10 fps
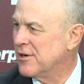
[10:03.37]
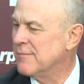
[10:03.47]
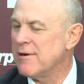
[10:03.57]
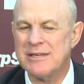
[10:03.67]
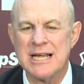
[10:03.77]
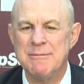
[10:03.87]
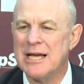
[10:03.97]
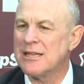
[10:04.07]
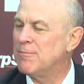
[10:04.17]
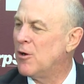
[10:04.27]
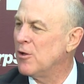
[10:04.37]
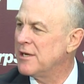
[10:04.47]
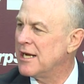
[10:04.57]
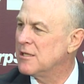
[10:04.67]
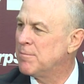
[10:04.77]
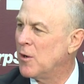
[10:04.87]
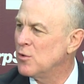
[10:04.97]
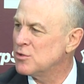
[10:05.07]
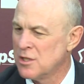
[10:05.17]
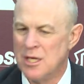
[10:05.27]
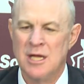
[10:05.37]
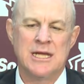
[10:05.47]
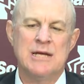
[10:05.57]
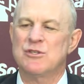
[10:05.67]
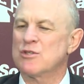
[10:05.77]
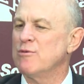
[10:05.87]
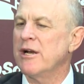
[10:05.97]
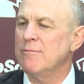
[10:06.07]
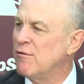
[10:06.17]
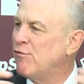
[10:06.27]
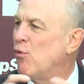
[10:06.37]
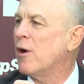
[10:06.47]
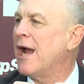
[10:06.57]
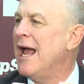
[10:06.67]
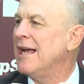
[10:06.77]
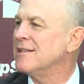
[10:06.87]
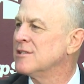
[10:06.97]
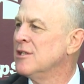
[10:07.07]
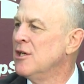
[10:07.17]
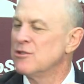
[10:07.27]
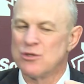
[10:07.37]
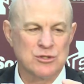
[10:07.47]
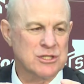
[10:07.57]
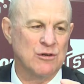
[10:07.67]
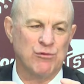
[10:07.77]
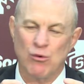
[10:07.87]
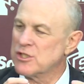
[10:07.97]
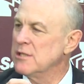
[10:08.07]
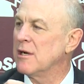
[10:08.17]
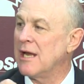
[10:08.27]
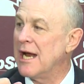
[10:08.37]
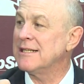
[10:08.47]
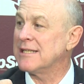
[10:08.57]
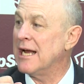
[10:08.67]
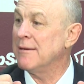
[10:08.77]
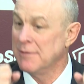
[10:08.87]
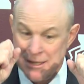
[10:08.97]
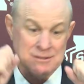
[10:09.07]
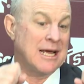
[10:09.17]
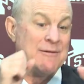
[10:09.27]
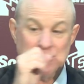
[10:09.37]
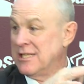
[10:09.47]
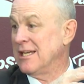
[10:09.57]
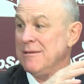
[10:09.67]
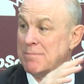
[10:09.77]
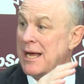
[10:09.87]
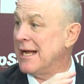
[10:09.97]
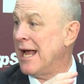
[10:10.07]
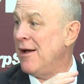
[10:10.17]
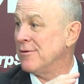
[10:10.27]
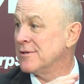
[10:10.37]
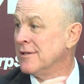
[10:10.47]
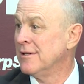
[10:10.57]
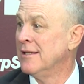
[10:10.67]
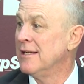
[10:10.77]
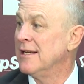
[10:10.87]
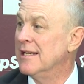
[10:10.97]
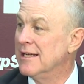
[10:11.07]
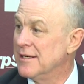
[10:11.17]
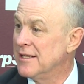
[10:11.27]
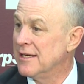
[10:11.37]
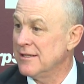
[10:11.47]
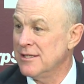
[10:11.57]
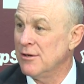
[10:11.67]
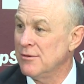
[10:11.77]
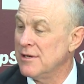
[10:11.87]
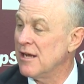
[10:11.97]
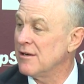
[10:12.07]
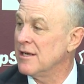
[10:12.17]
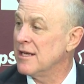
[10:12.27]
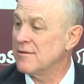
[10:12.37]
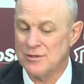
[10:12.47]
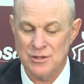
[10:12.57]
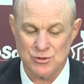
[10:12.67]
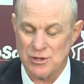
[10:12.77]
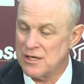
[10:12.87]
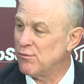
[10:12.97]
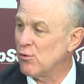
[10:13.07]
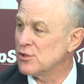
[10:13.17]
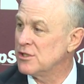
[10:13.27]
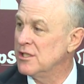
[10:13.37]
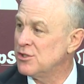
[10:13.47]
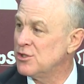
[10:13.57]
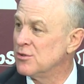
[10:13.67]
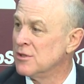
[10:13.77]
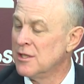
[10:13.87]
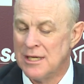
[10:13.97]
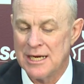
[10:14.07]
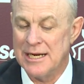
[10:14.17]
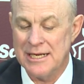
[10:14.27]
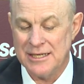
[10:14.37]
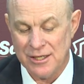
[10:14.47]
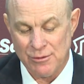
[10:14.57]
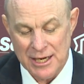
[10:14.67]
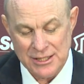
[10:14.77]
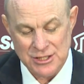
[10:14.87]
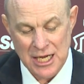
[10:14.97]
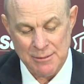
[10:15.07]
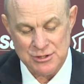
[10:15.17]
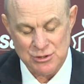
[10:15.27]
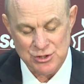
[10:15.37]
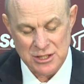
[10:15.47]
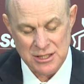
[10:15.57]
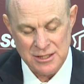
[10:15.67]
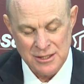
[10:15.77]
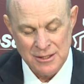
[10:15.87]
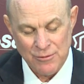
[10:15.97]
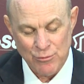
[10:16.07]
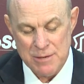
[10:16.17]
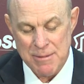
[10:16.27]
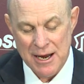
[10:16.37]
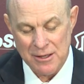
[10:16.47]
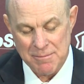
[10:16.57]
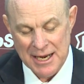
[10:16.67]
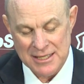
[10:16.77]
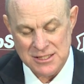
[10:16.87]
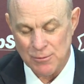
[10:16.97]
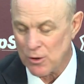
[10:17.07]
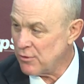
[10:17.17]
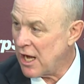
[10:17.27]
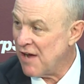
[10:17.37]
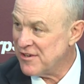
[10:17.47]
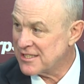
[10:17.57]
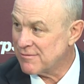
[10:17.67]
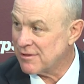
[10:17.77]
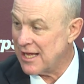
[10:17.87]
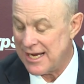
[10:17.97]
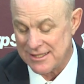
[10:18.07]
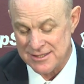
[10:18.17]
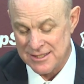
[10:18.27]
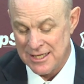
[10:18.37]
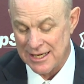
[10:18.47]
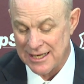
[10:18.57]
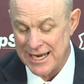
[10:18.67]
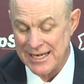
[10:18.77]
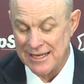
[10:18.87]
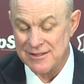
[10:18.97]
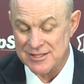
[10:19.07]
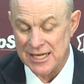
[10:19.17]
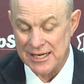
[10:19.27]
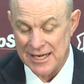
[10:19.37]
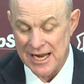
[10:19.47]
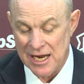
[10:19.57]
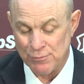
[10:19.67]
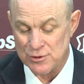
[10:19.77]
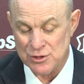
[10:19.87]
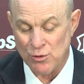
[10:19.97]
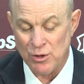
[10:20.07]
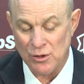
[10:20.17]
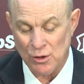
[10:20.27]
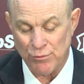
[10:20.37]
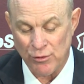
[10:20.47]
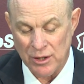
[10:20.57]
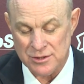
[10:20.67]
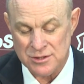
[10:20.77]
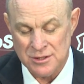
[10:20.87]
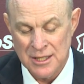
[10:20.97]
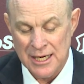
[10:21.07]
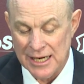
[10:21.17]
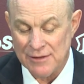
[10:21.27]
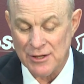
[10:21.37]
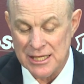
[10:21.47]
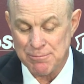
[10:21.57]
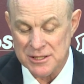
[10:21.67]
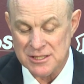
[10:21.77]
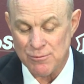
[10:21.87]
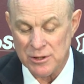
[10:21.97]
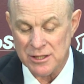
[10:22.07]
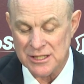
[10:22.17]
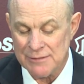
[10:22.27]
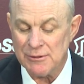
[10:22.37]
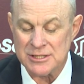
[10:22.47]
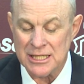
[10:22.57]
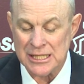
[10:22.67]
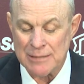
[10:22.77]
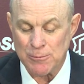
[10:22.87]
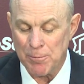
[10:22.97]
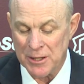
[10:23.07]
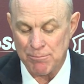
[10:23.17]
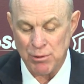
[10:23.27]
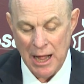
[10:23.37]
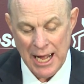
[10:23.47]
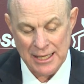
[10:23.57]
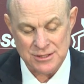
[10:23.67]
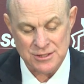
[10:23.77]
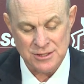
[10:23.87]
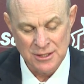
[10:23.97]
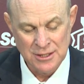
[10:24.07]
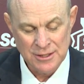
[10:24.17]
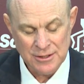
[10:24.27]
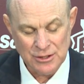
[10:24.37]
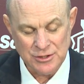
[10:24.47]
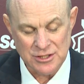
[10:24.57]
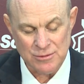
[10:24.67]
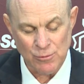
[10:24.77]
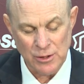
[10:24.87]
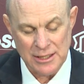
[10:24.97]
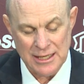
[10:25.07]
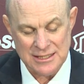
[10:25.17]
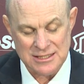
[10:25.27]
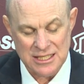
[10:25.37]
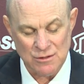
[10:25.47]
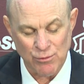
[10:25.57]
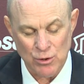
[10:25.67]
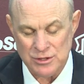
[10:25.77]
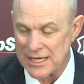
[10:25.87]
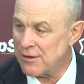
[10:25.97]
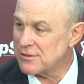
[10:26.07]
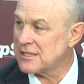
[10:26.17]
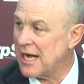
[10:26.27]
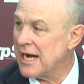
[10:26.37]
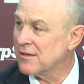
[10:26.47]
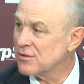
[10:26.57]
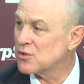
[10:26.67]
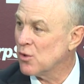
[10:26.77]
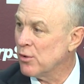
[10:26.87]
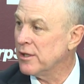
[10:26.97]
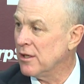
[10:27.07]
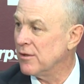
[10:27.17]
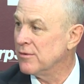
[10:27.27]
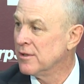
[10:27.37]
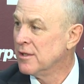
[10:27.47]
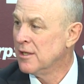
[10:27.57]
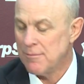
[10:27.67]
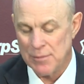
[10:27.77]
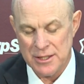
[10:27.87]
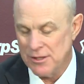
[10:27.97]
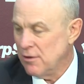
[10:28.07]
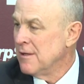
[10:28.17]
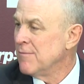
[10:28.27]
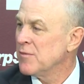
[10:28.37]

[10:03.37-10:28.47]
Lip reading: to him. Every time he got the ball tonight in the post, he was surrounded by four guys. So it's going to force him a lot of time to have to kick it back out and, not try to force the issue. And he did a great job, as you see, rebounding the basketball. The offensive glass late in the second half was critical for us. And I thought he played some really good defense. He had a couple big blocks, did some really nice things for us outside of the scoring load. But,